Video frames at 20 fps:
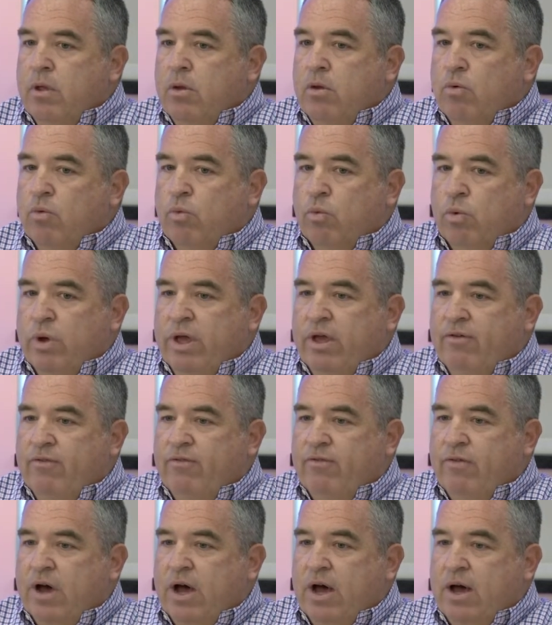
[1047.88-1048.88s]

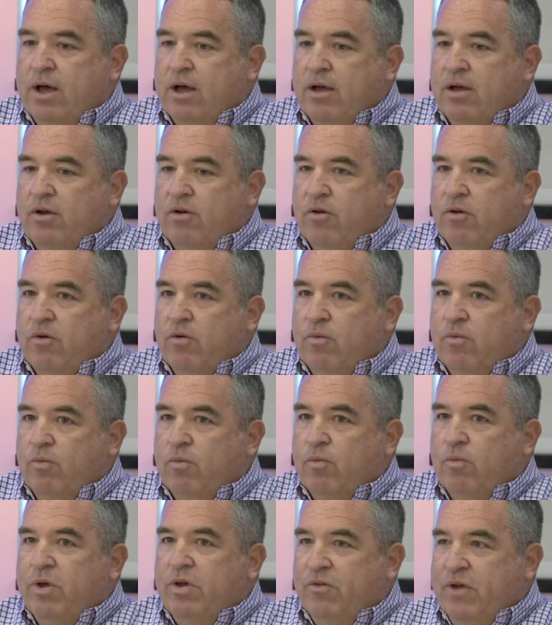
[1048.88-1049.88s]
We've got
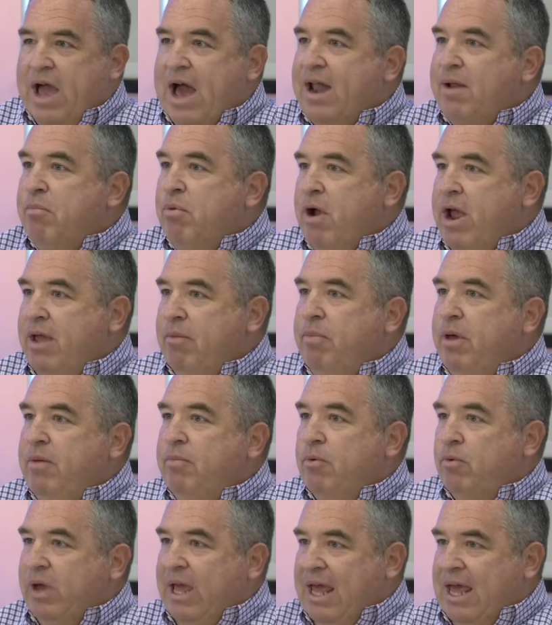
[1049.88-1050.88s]
to bring
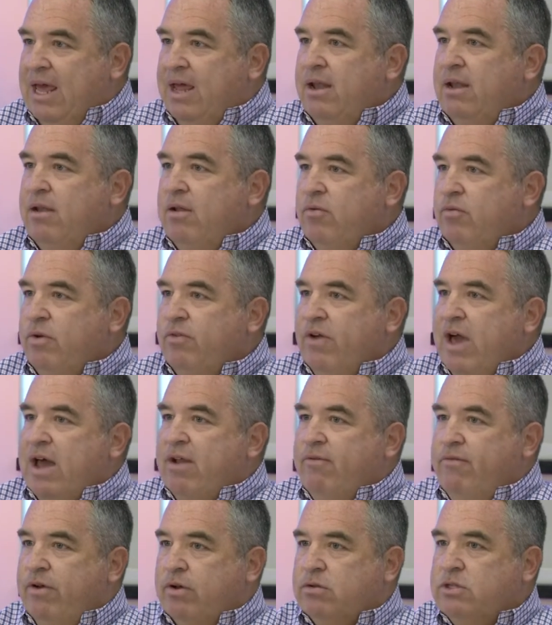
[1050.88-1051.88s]
people in. We've got to
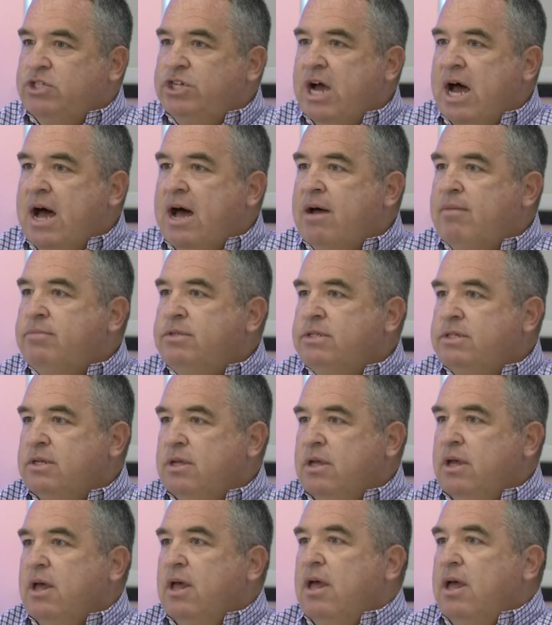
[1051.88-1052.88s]
fill jobs.
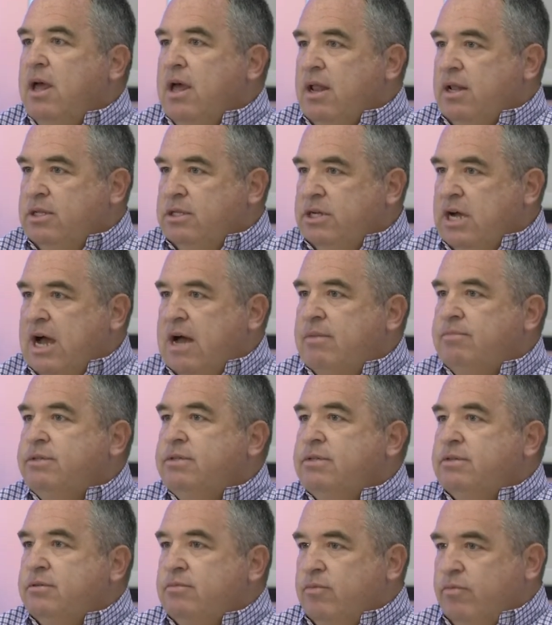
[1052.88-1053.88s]

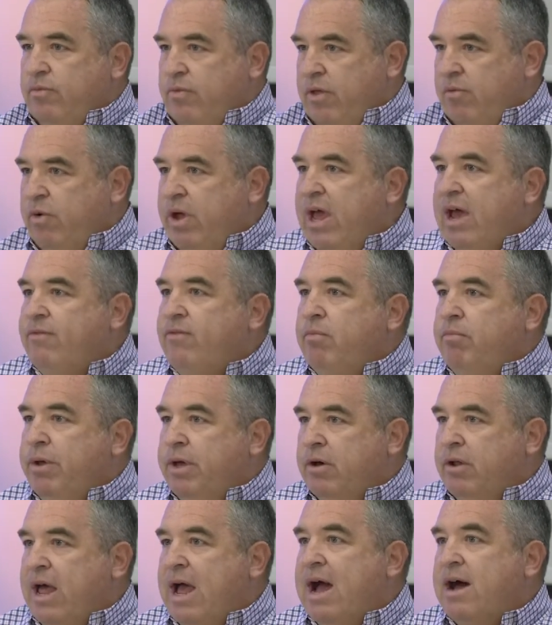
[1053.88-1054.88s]
Then we have to
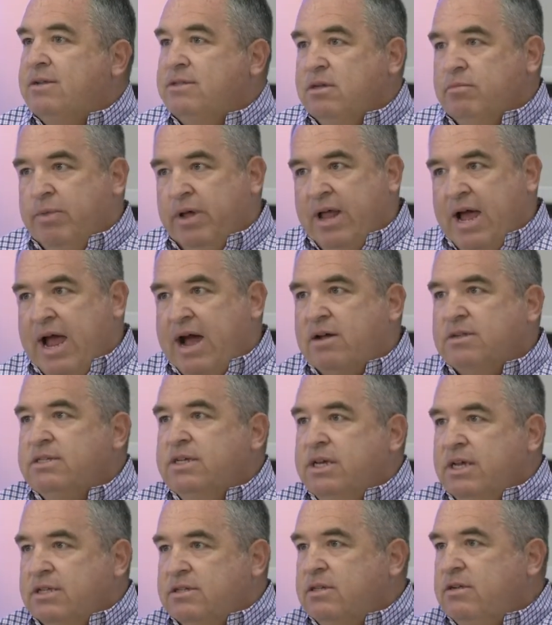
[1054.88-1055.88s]
build housing. But
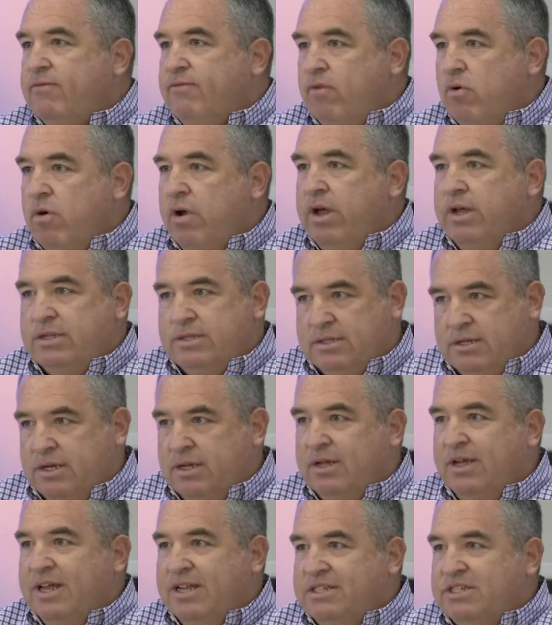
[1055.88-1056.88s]
housing is an
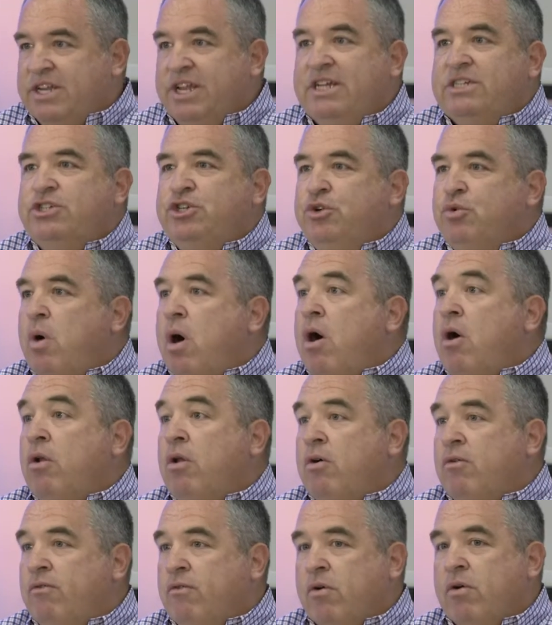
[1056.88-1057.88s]
issue all
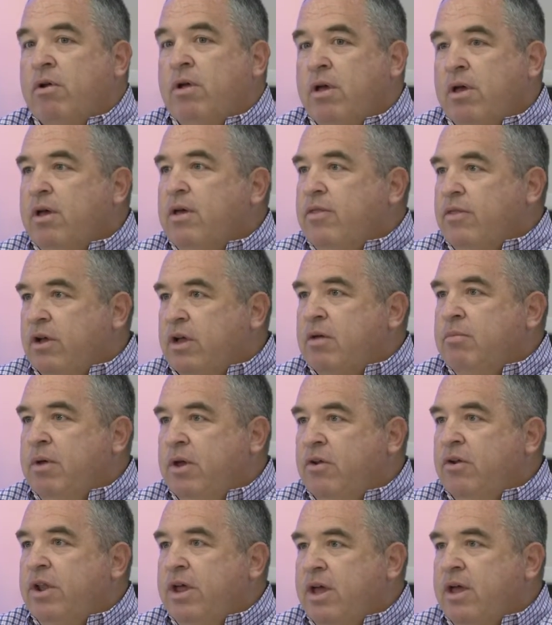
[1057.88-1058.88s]
over the
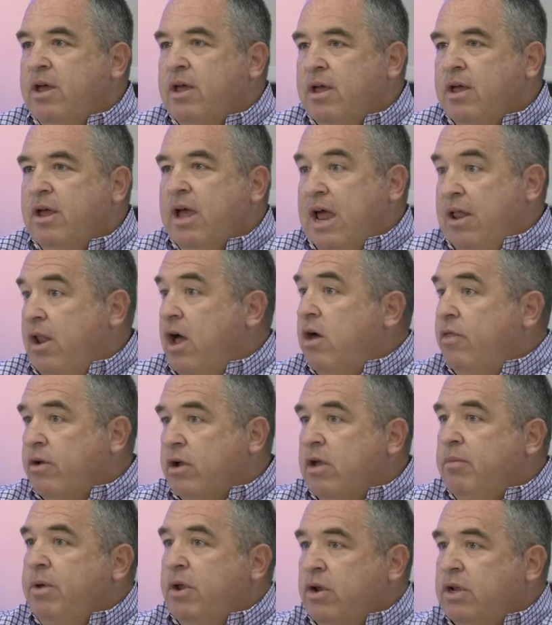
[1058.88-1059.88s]
community and other
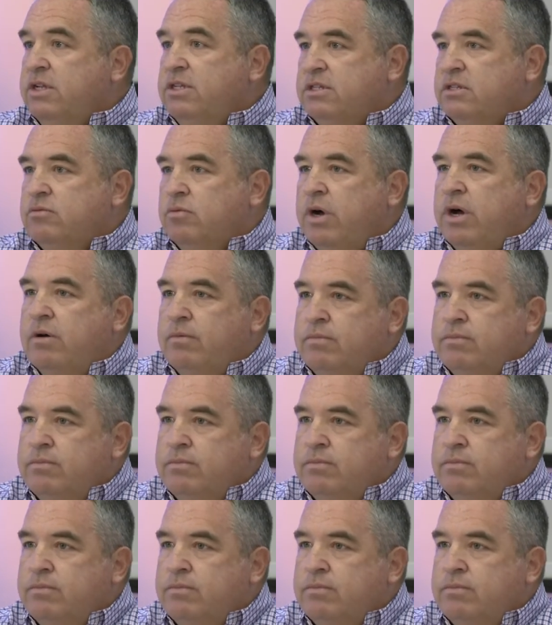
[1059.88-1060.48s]
communities as well.